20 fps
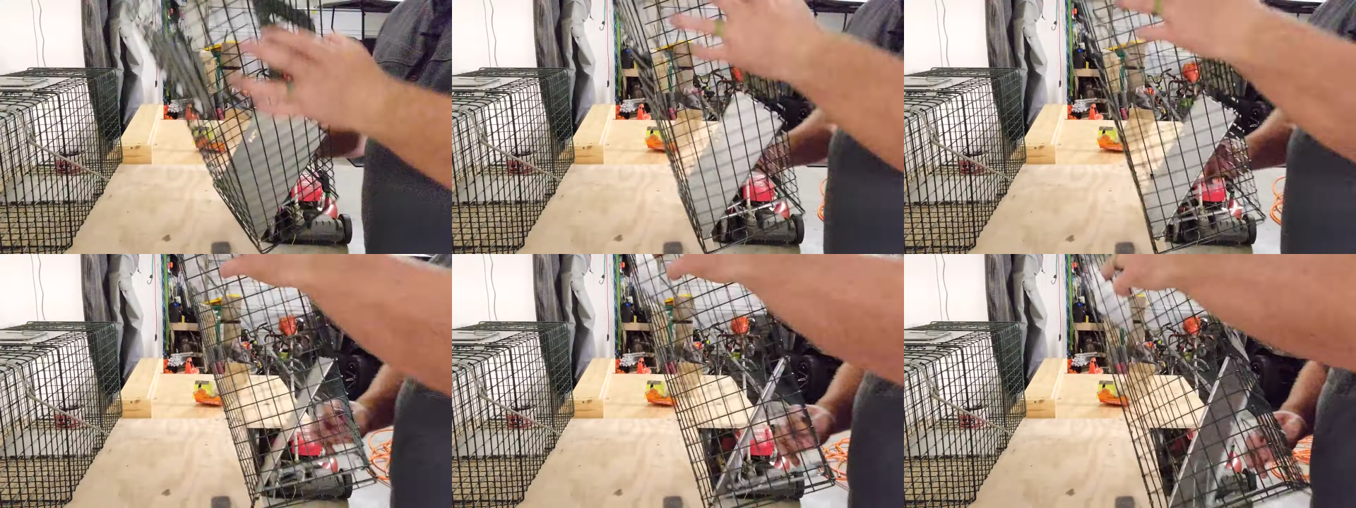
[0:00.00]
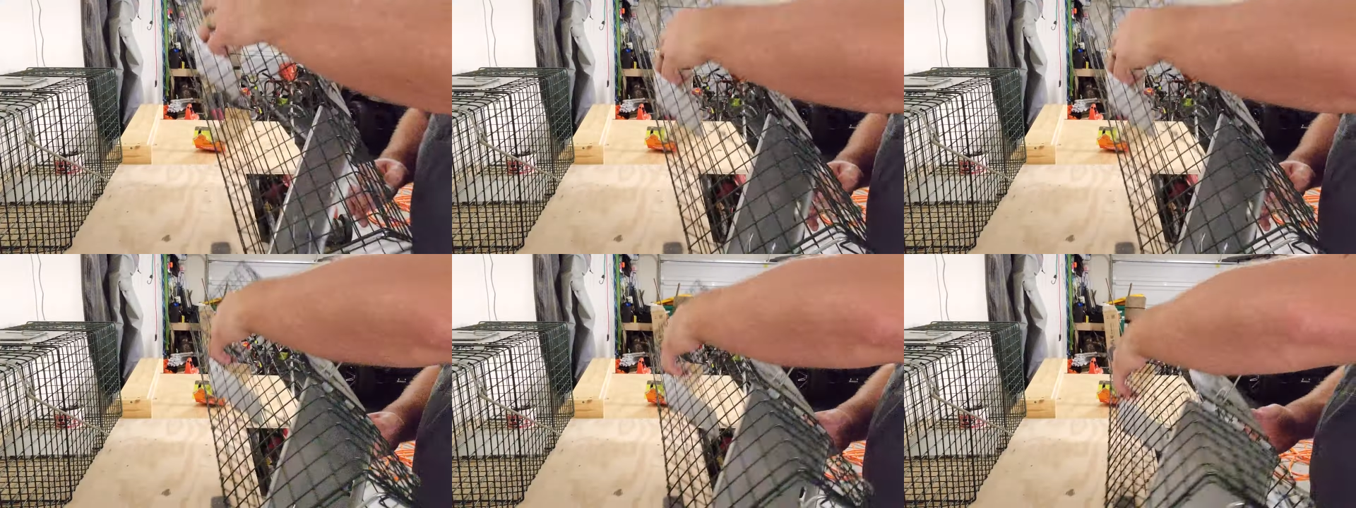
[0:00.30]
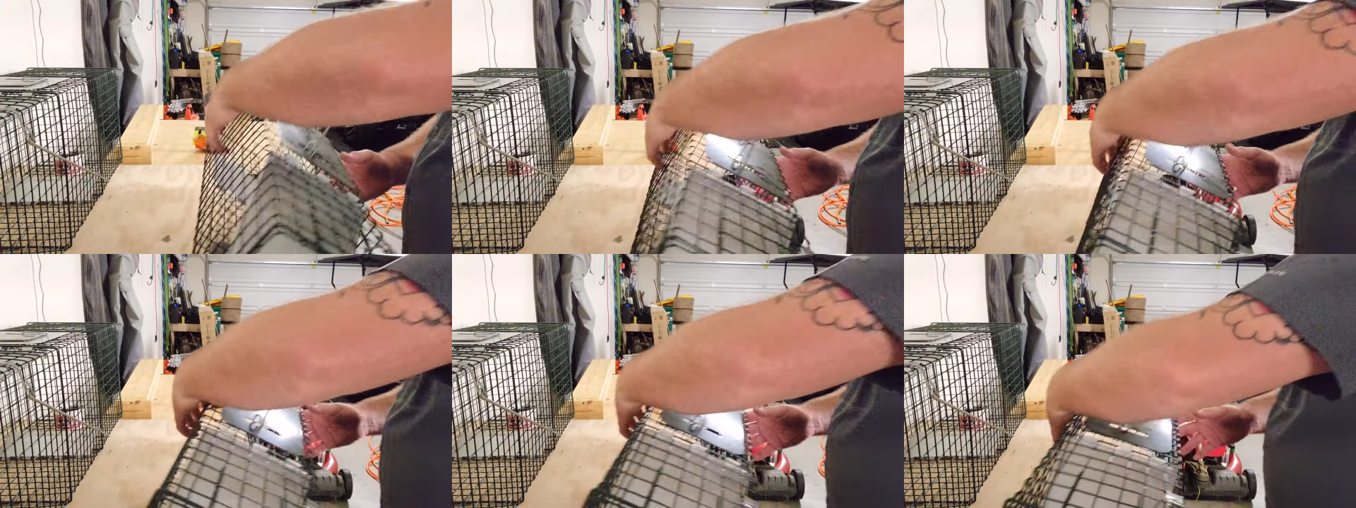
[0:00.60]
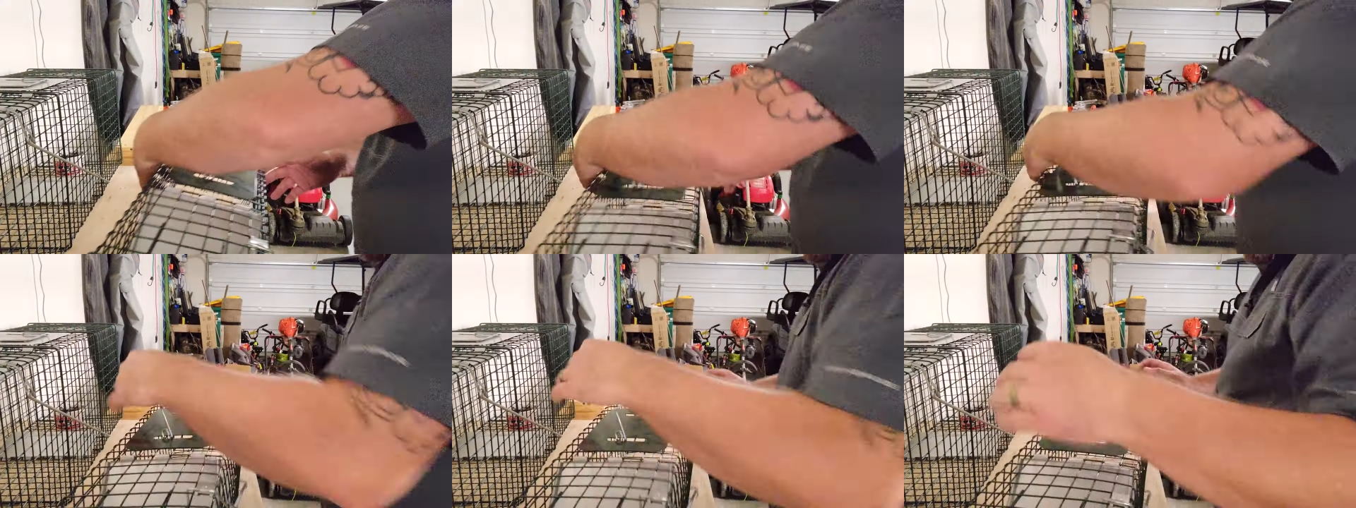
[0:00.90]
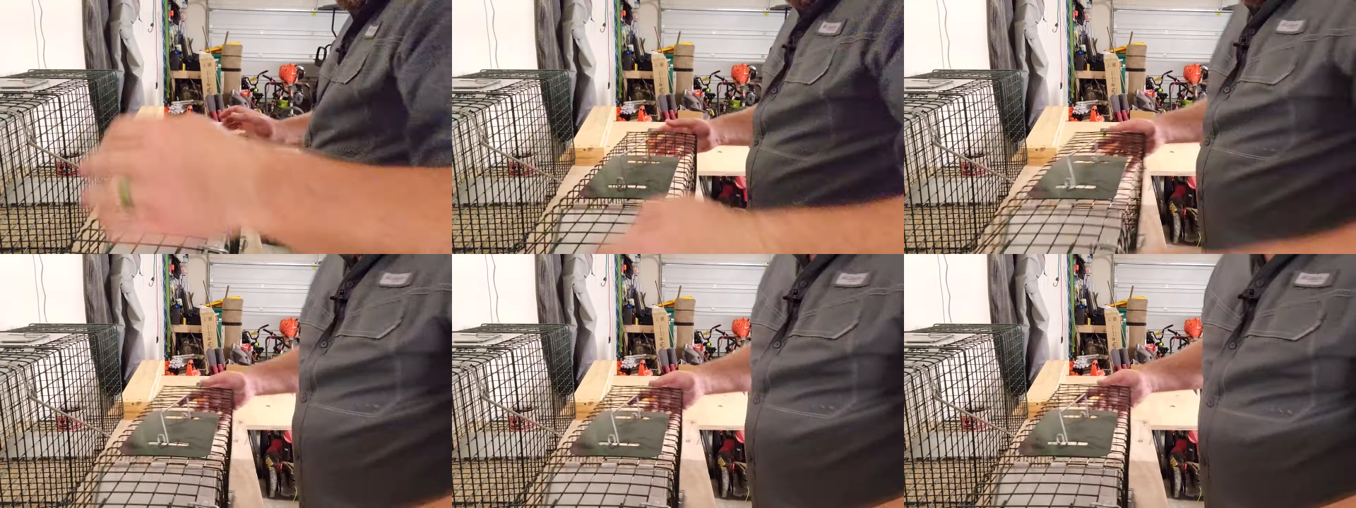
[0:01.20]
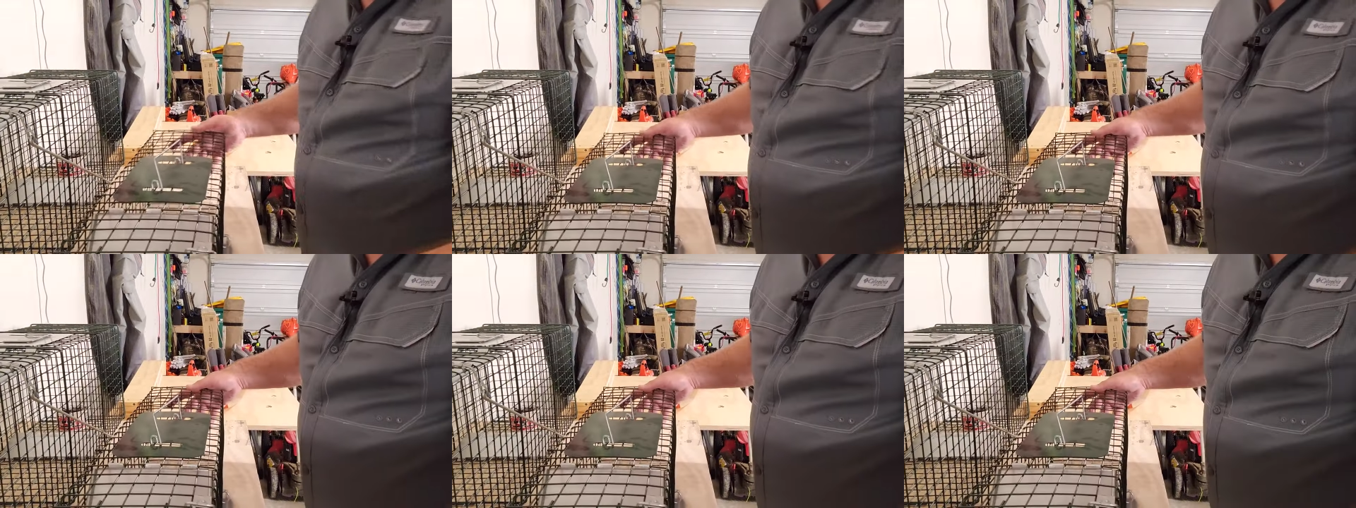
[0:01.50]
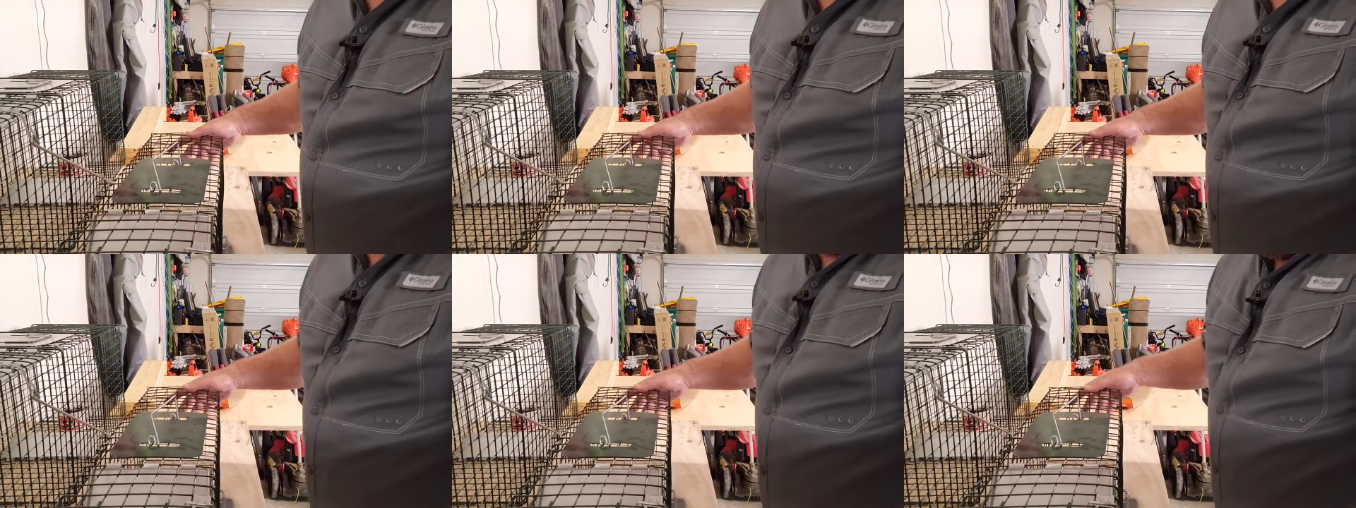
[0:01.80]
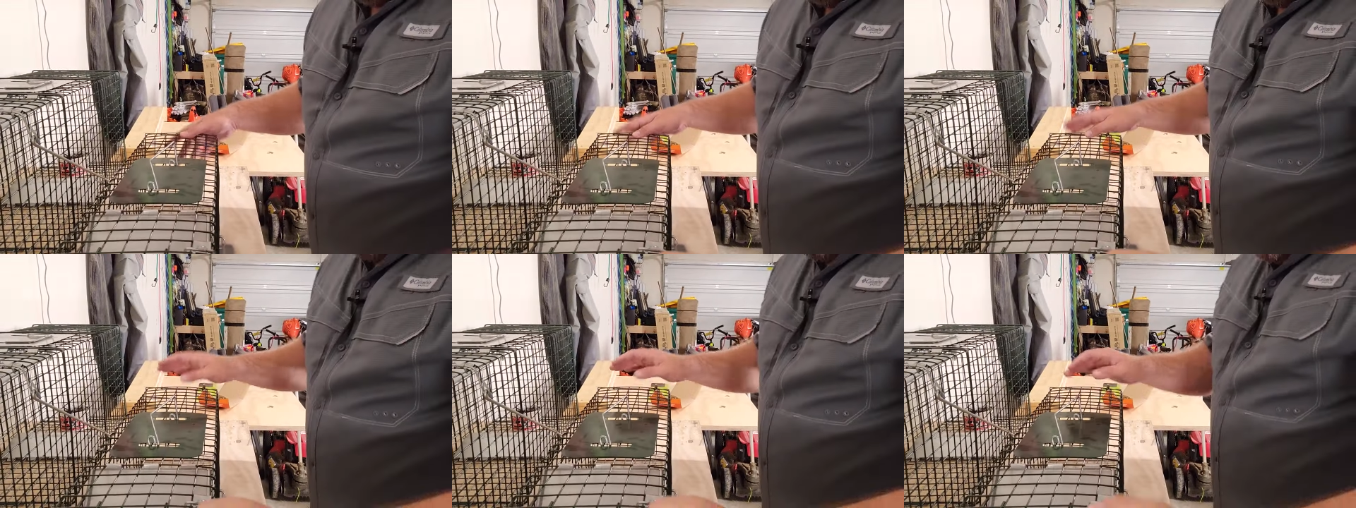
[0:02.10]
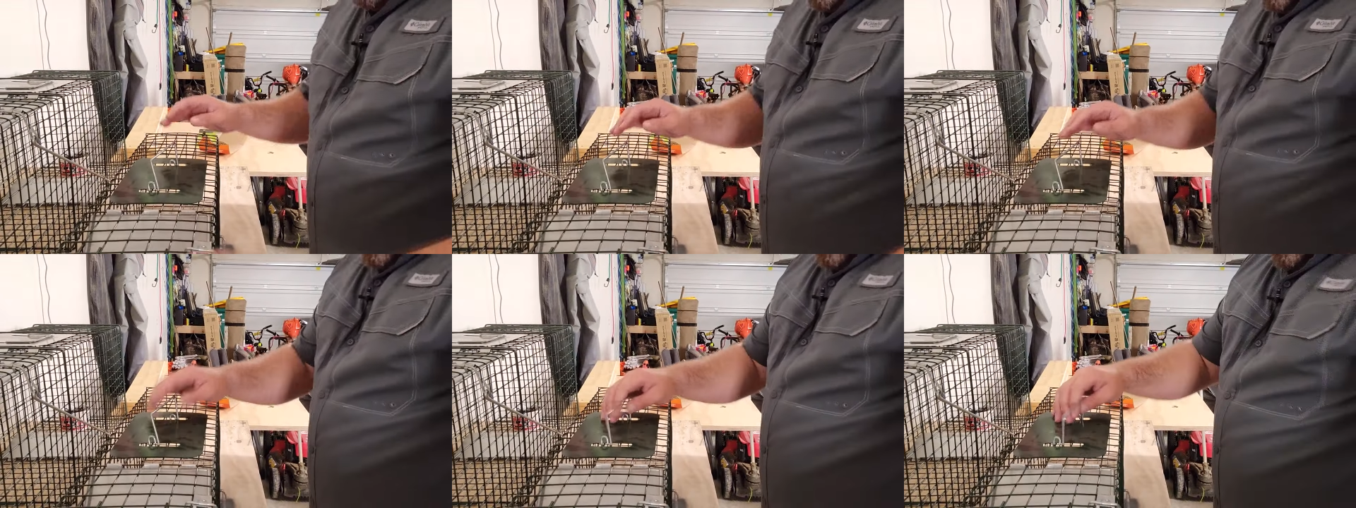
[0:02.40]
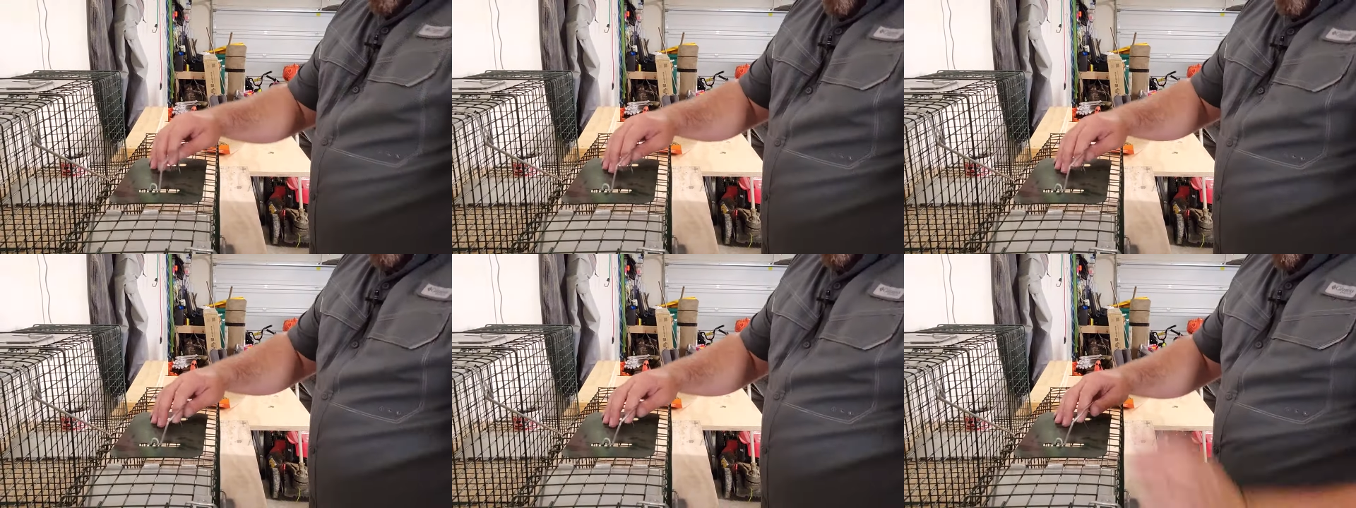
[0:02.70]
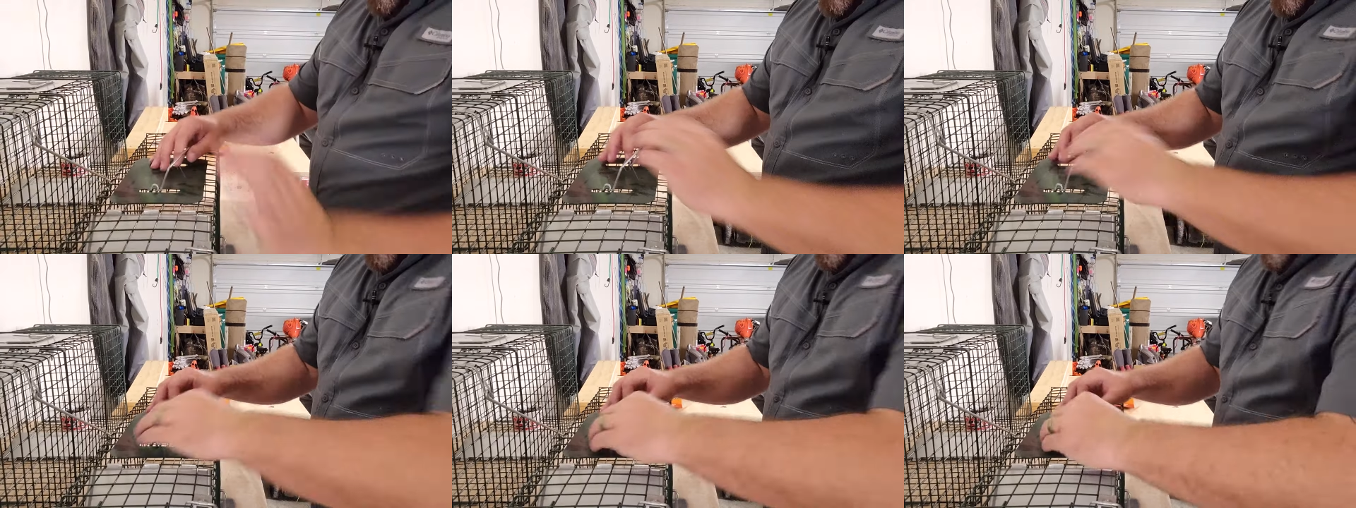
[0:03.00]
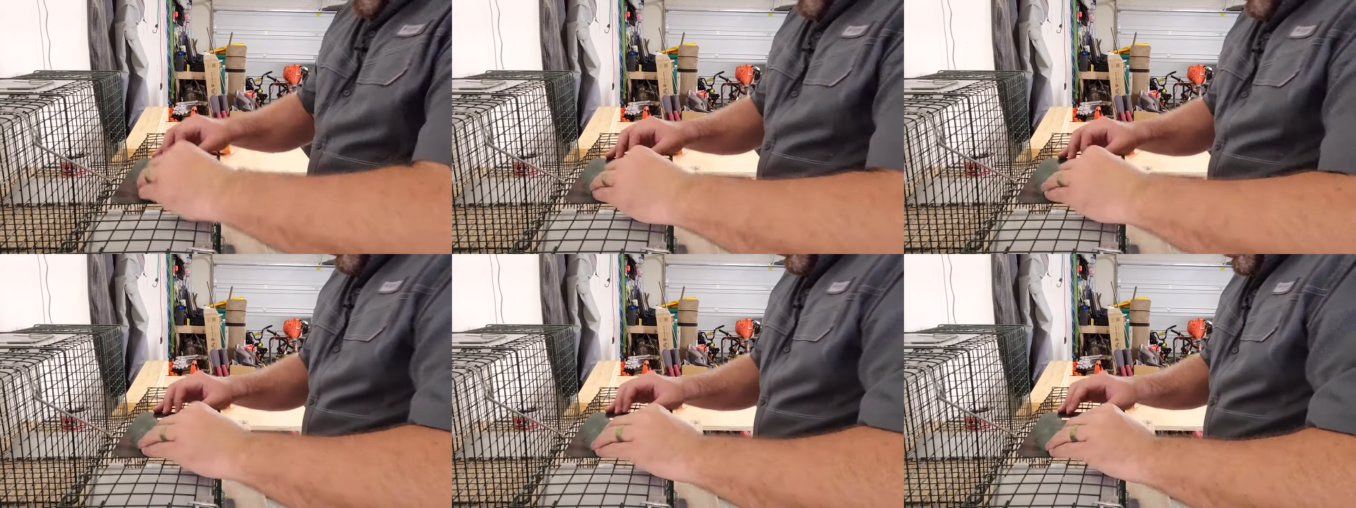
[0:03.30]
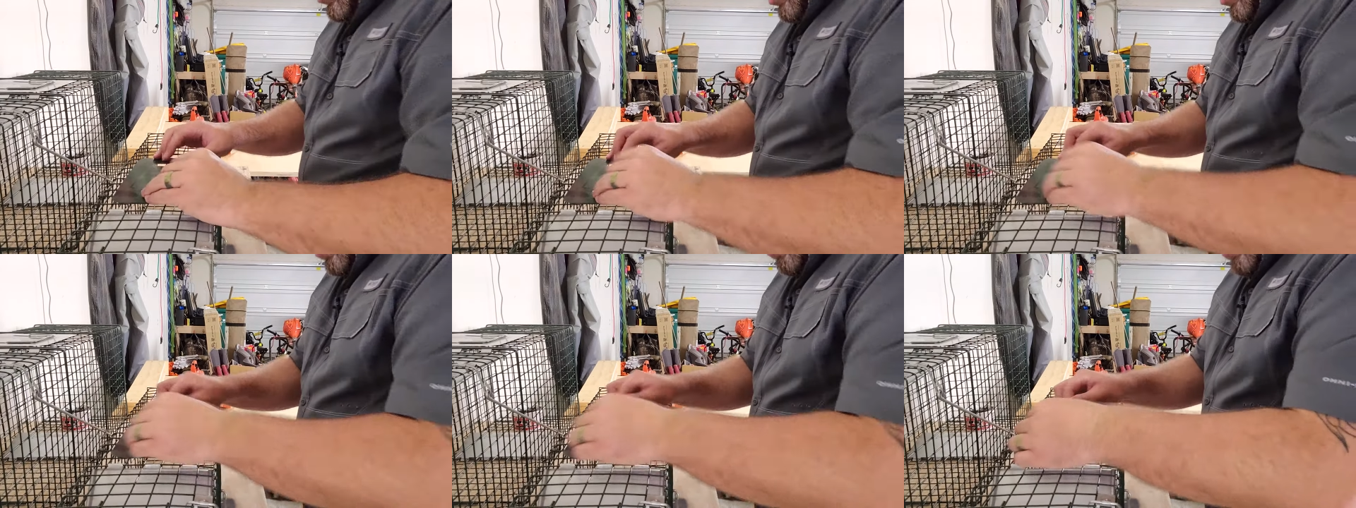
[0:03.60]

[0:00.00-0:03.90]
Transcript: (no speaker visible)